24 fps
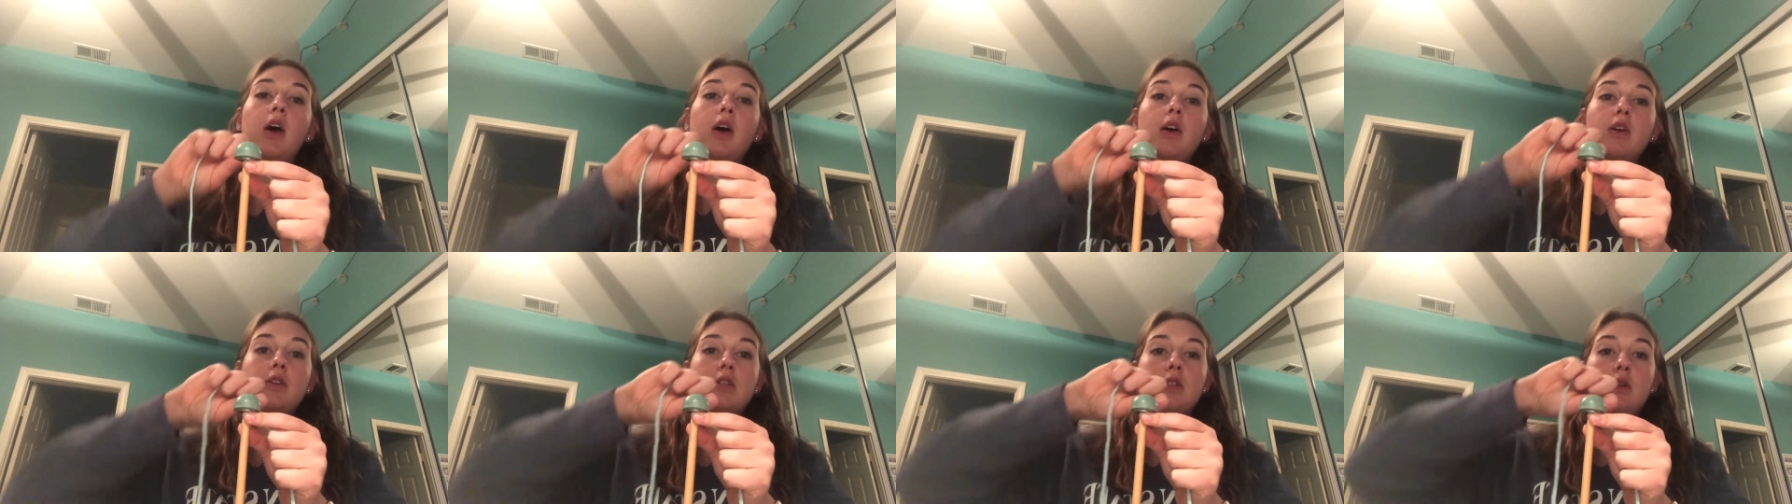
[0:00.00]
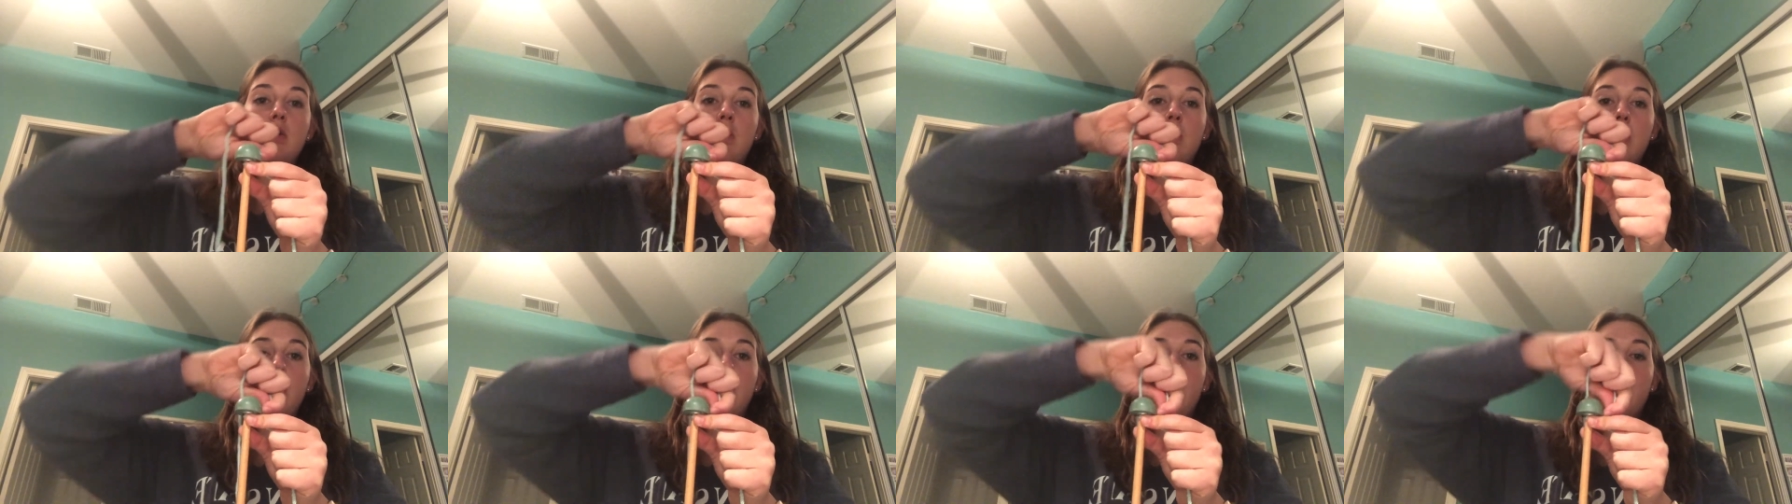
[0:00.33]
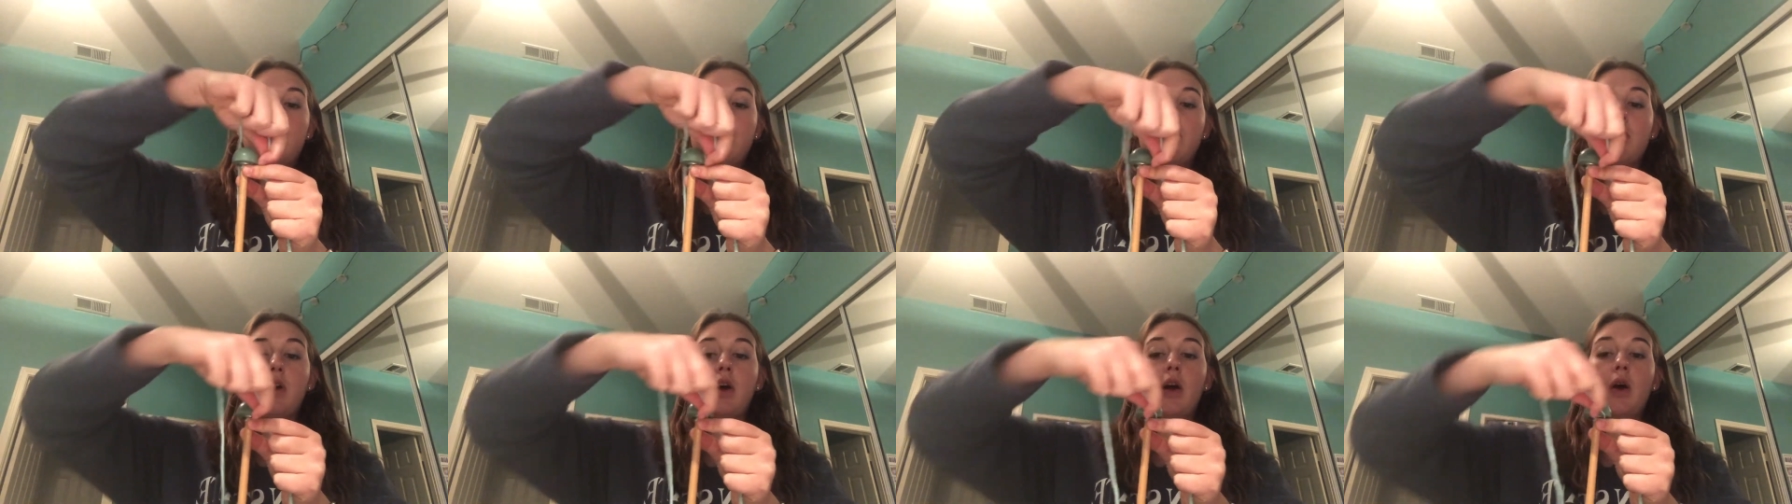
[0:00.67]
So I go
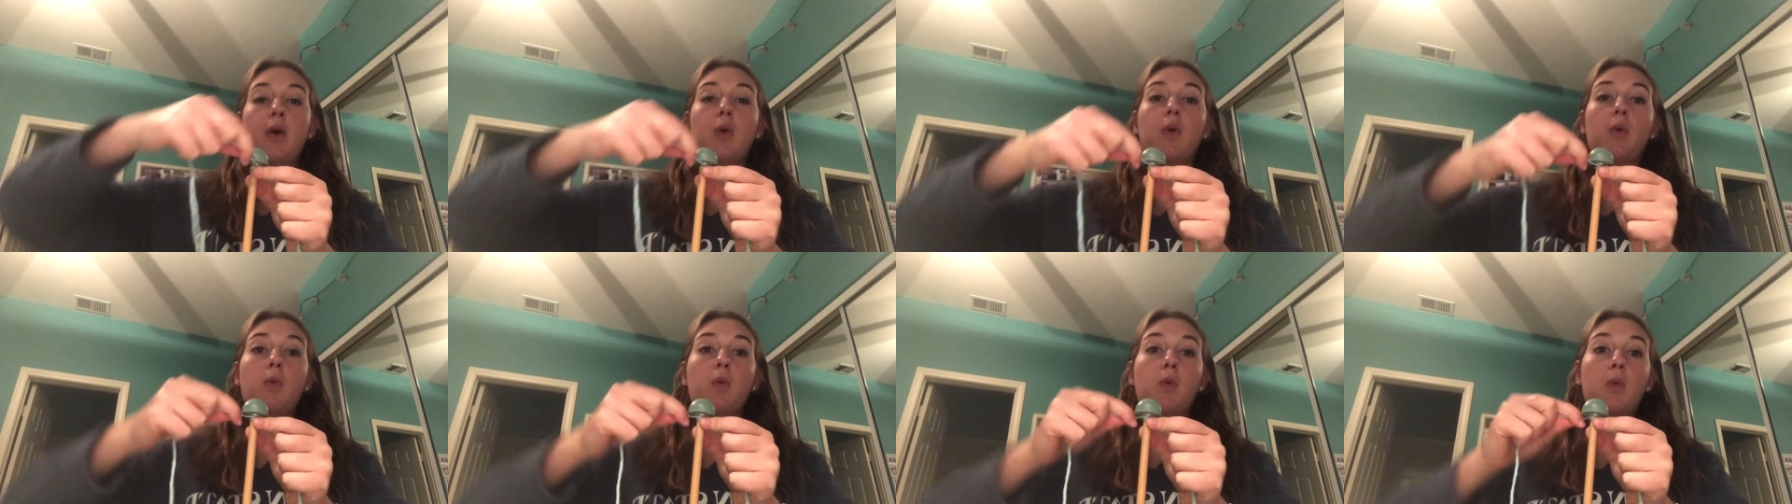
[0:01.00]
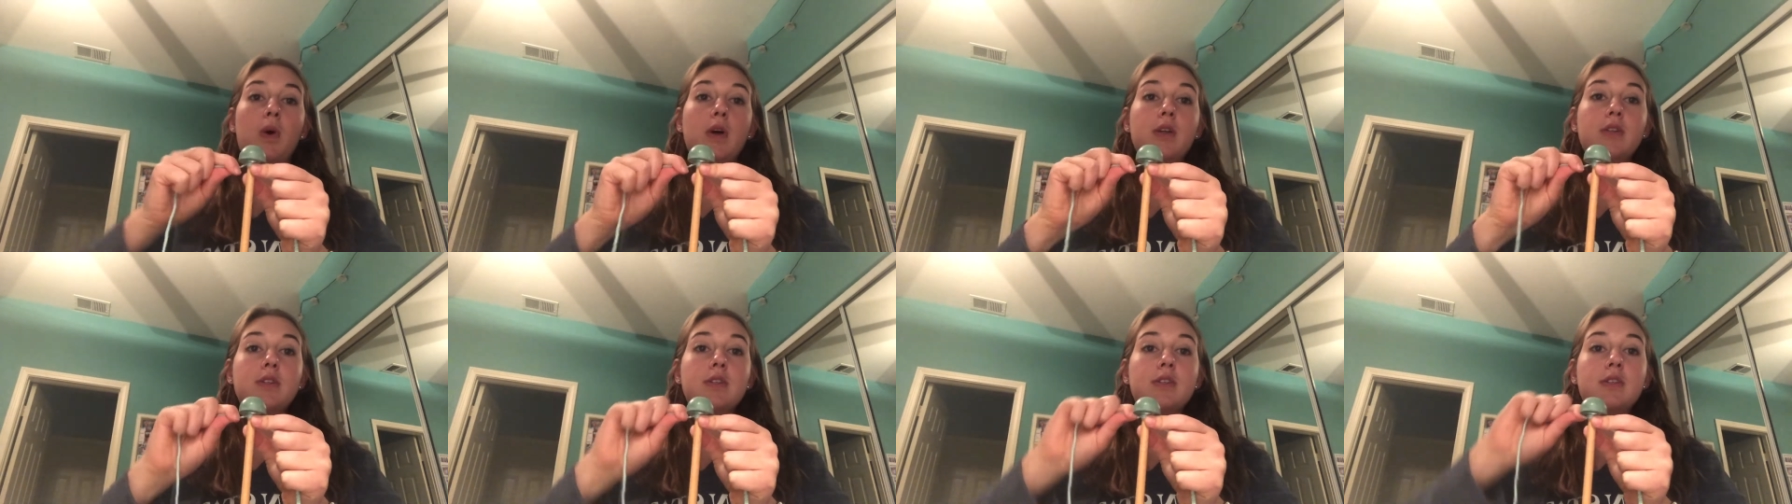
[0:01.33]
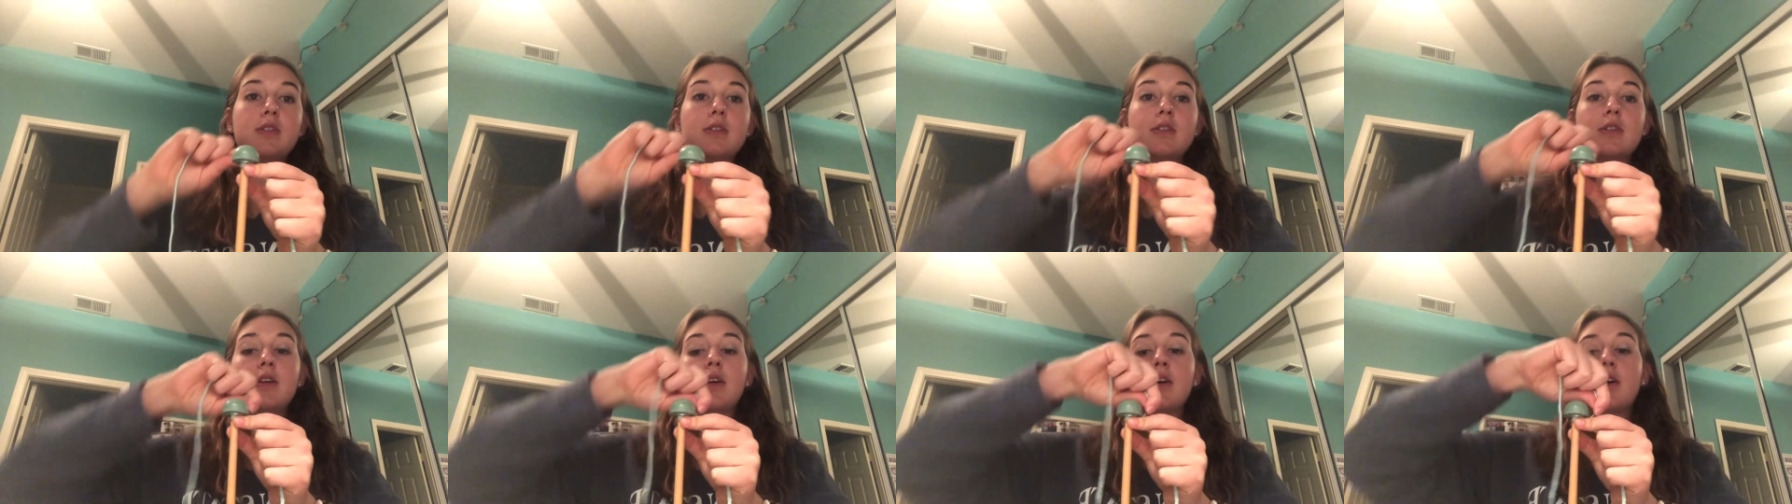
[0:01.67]
around
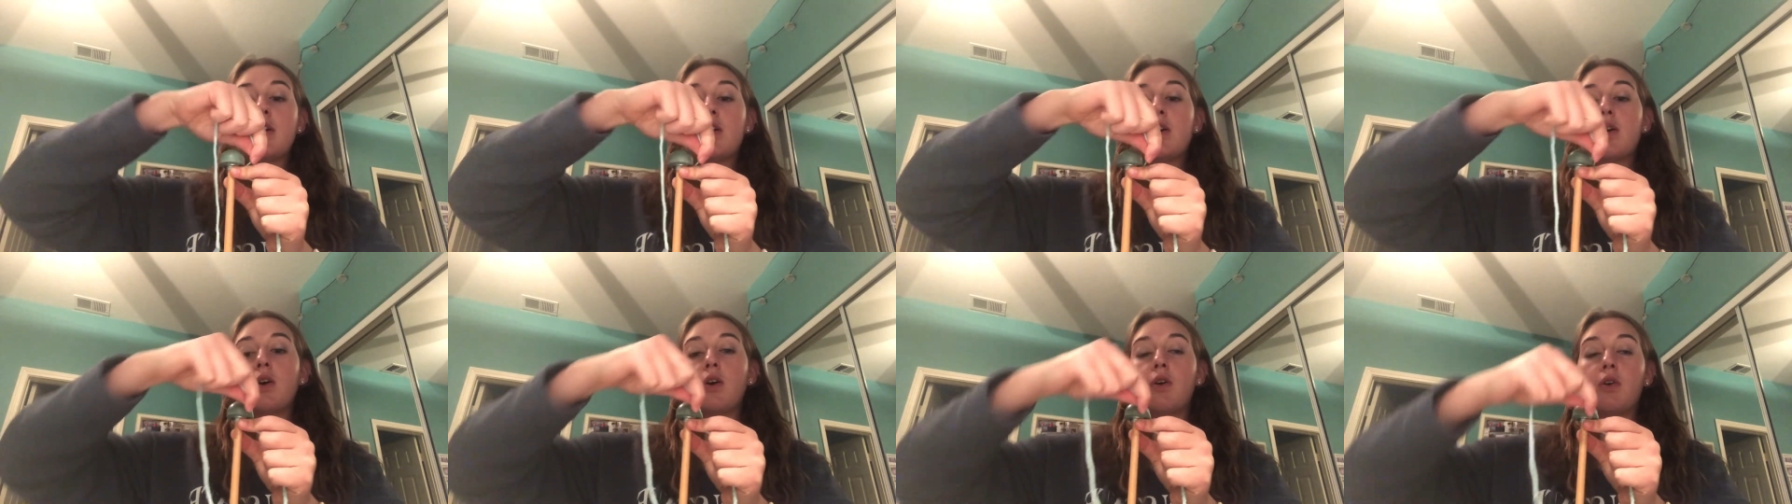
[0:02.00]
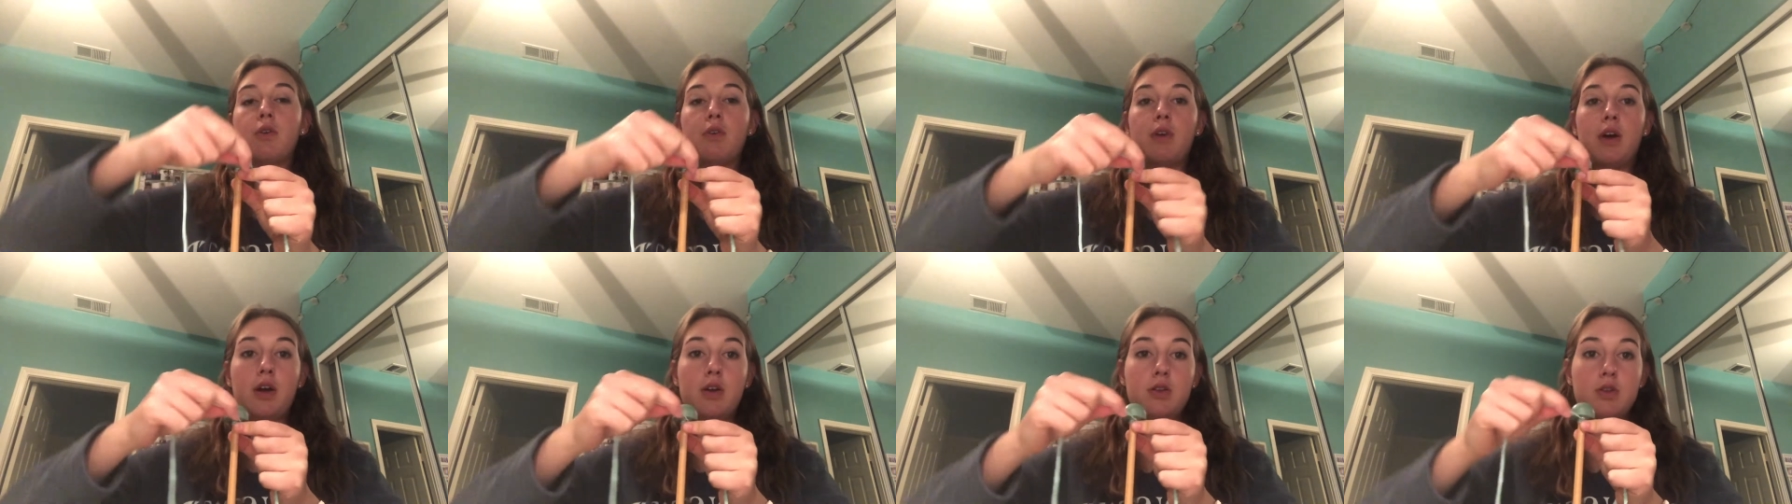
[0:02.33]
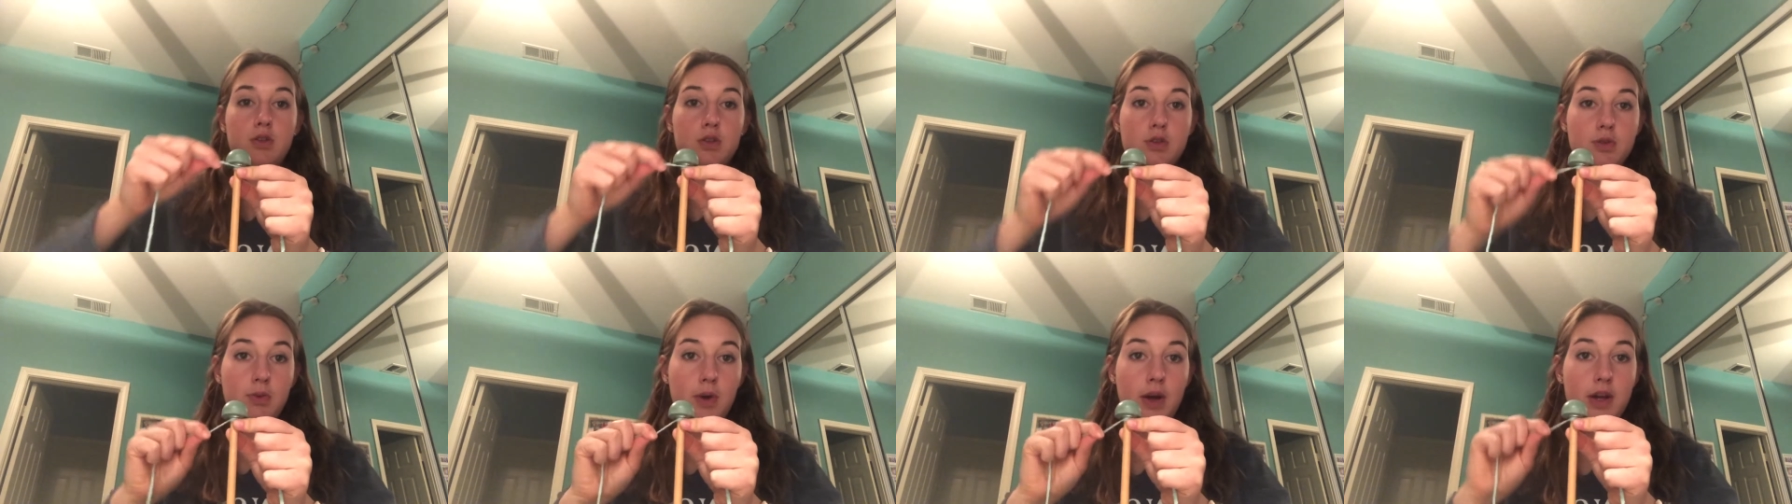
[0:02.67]
once, go around
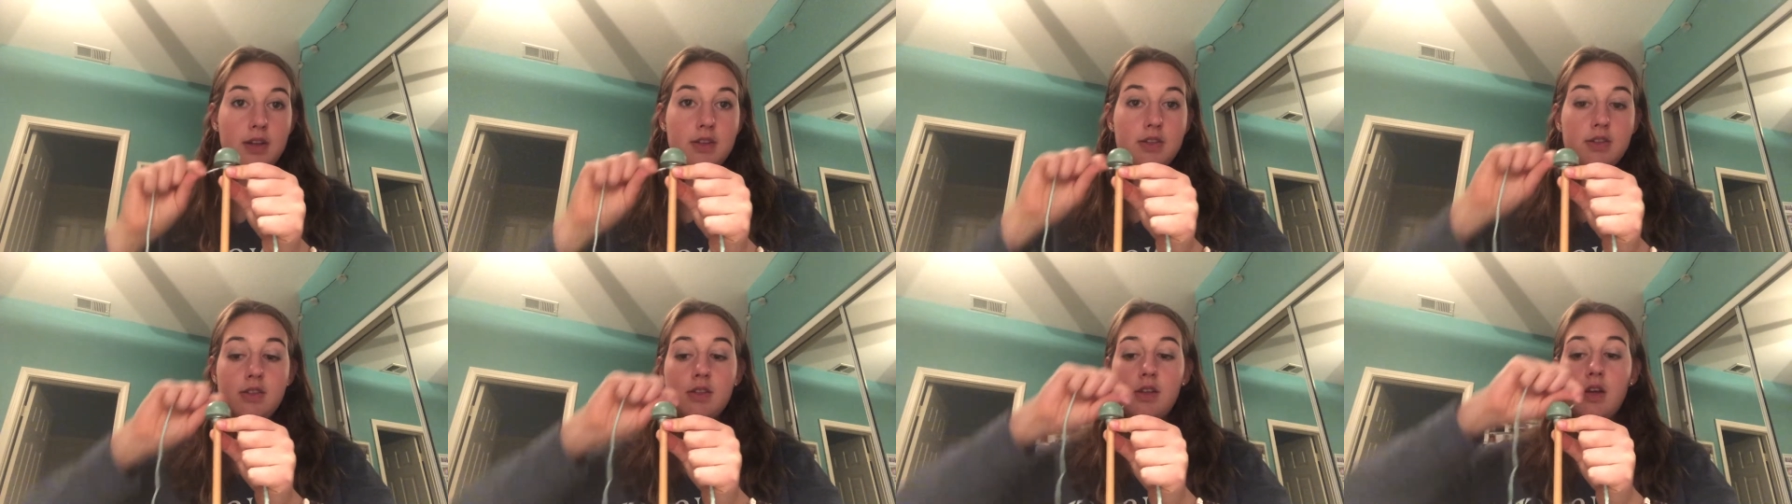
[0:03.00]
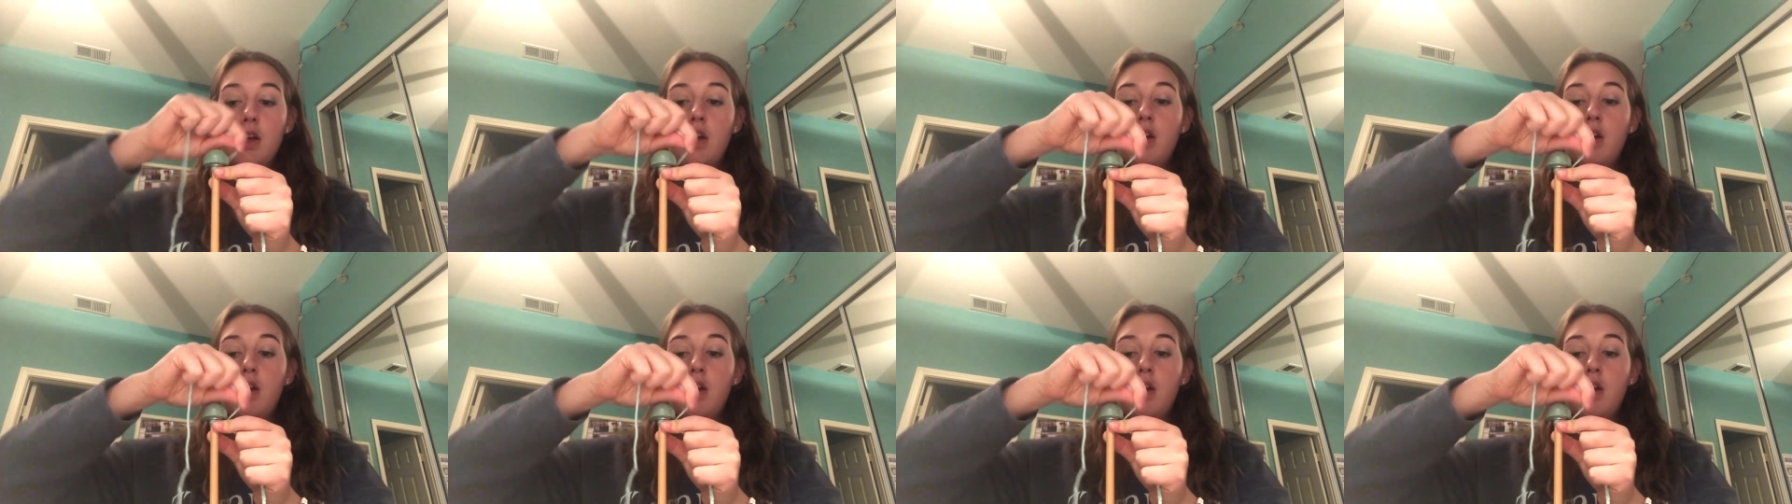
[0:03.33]
twice,